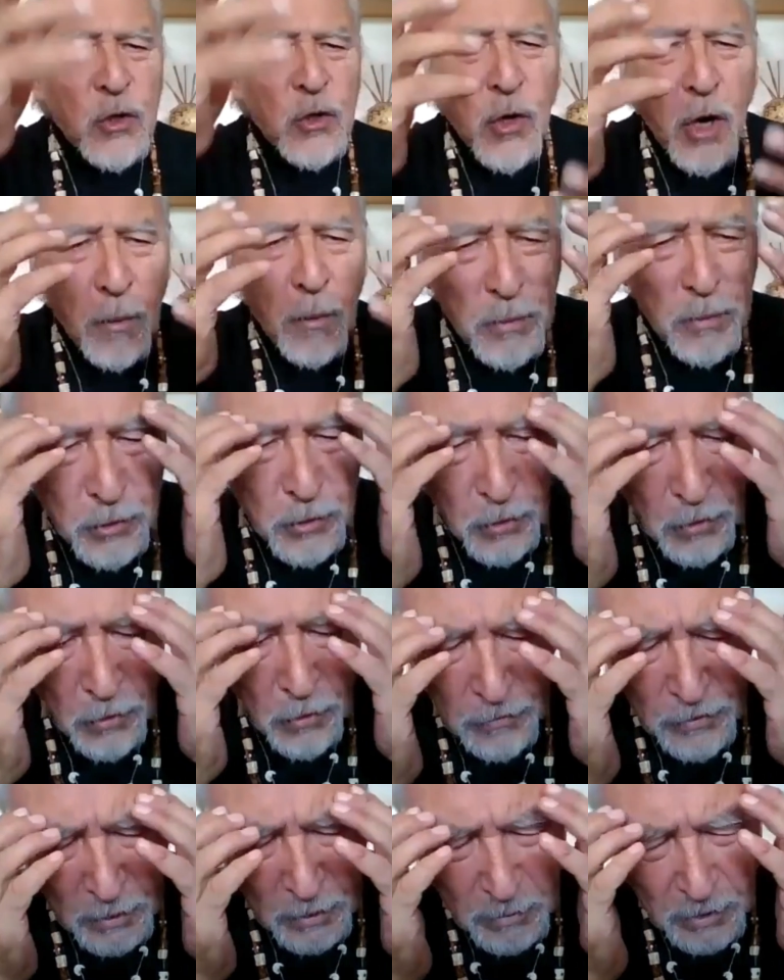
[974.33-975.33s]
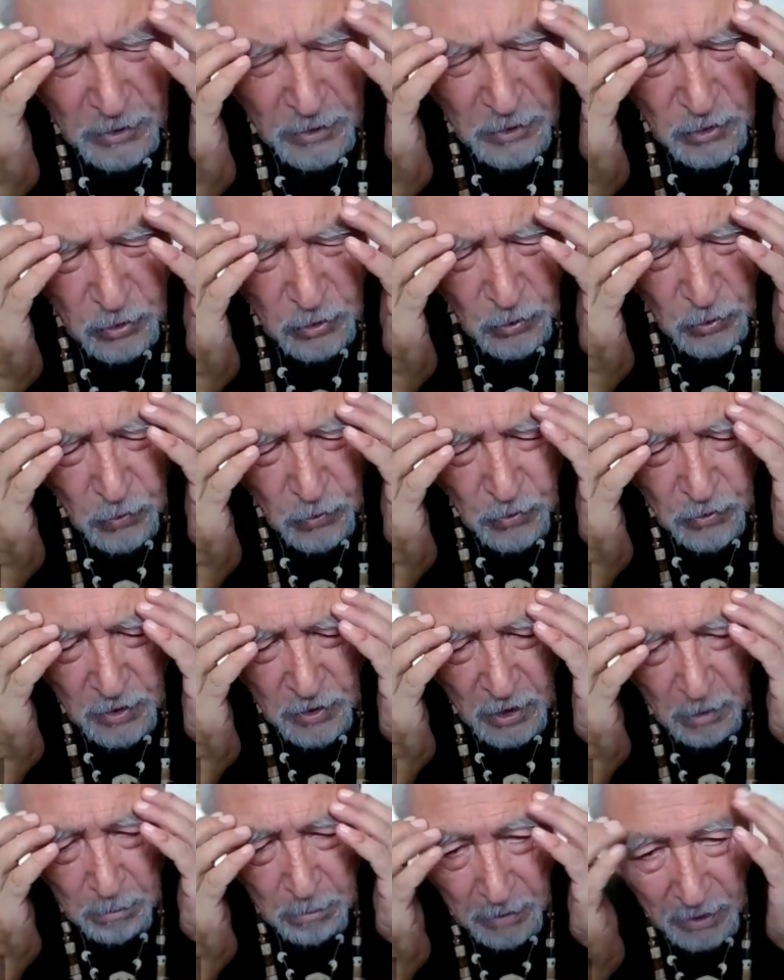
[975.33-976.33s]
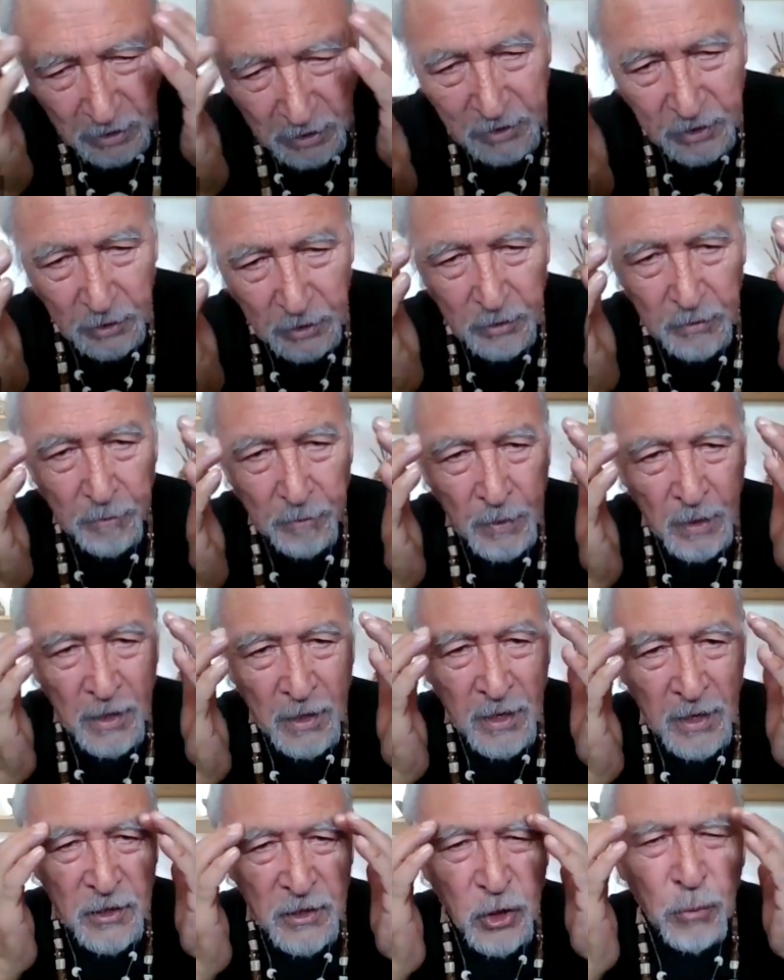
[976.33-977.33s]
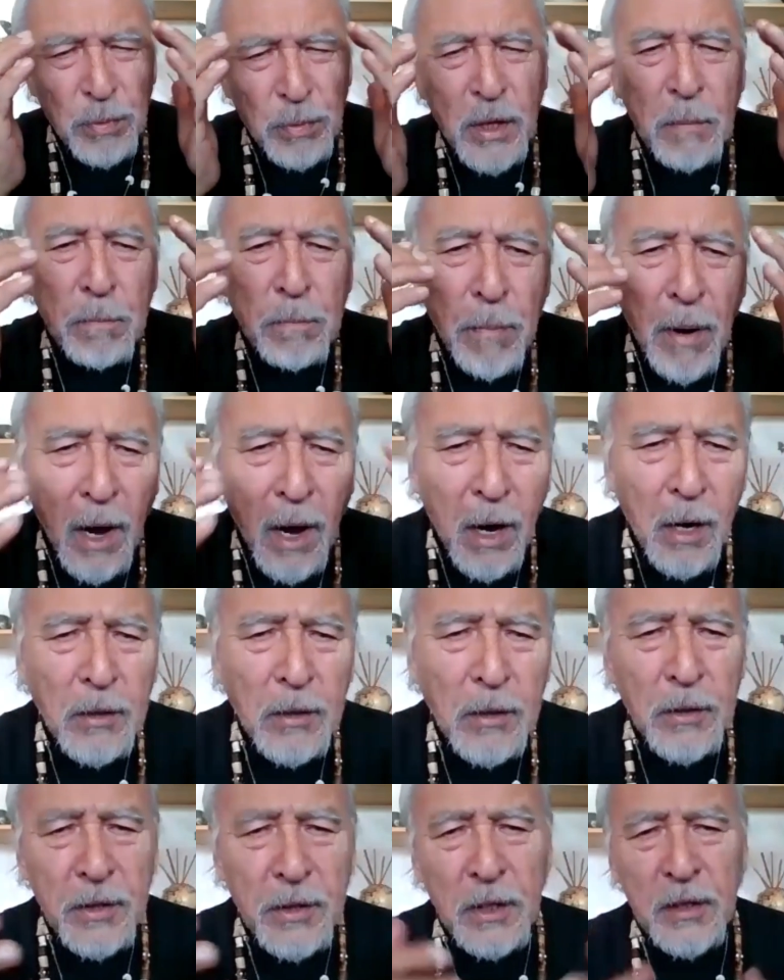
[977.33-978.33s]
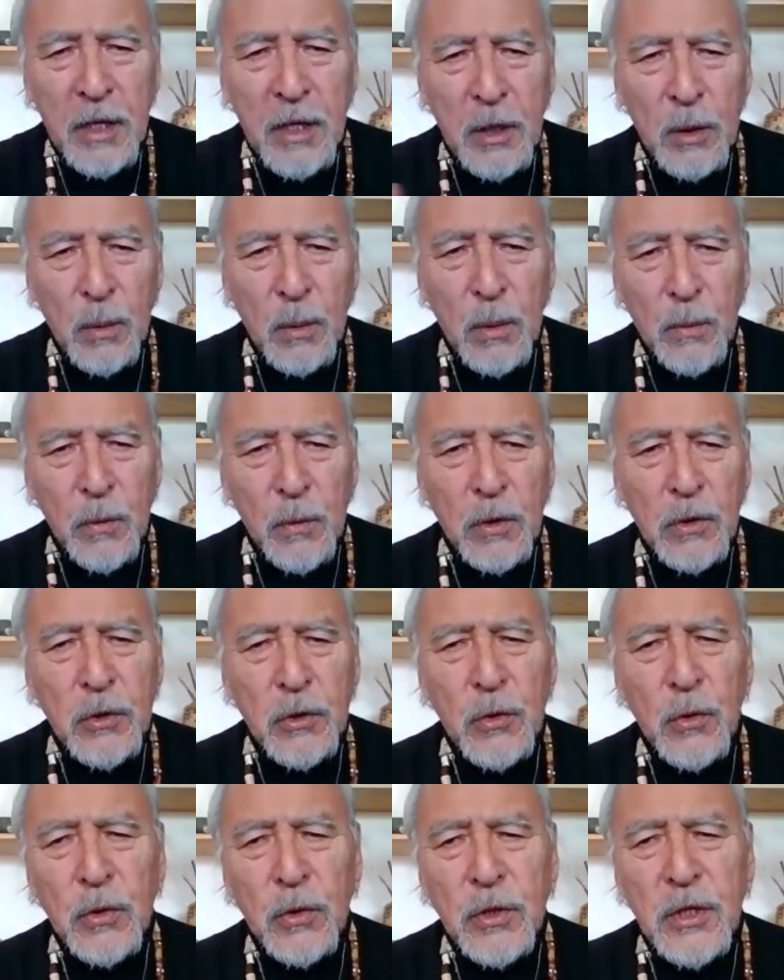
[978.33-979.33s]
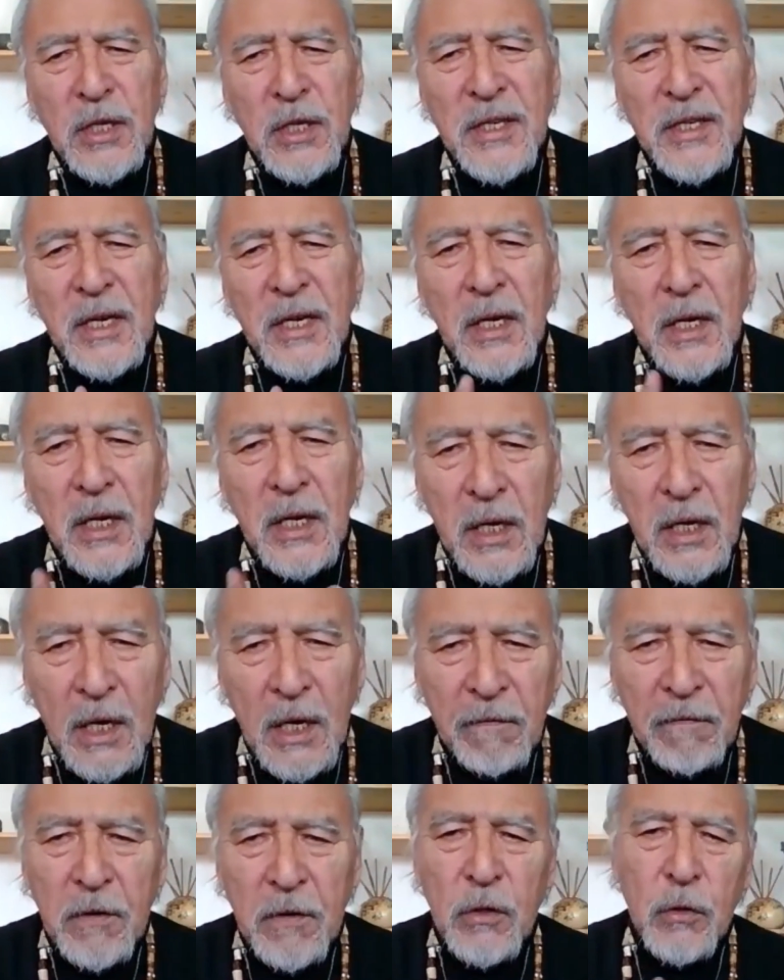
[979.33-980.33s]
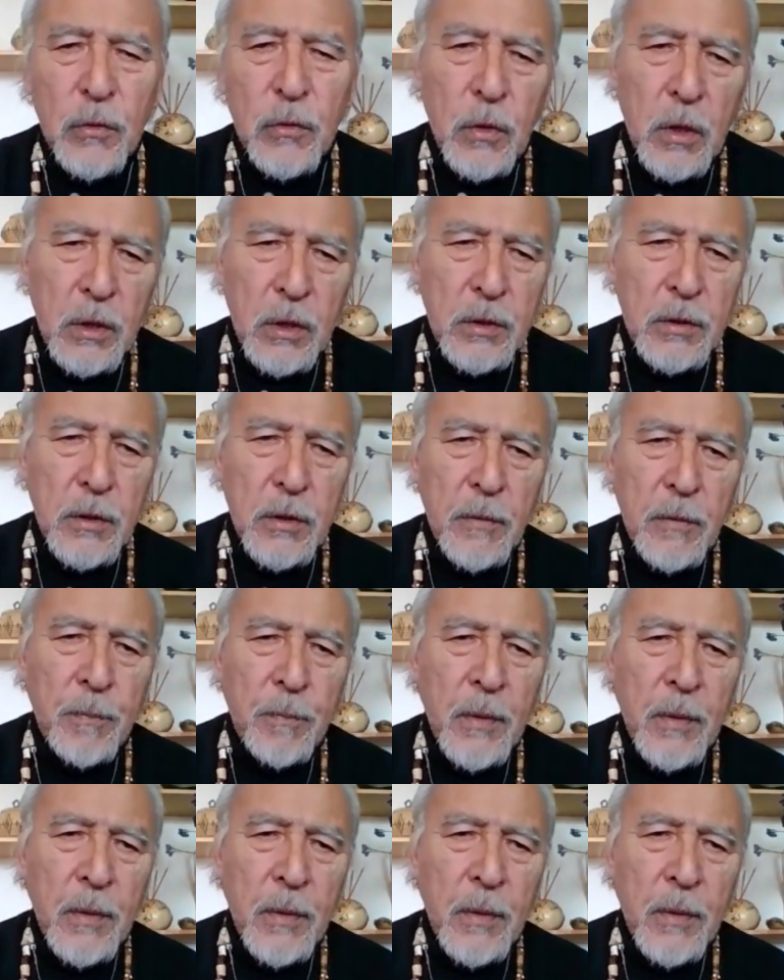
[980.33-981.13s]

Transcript: To observe them is so amazing. To be part of that animal world shows such a gift to us.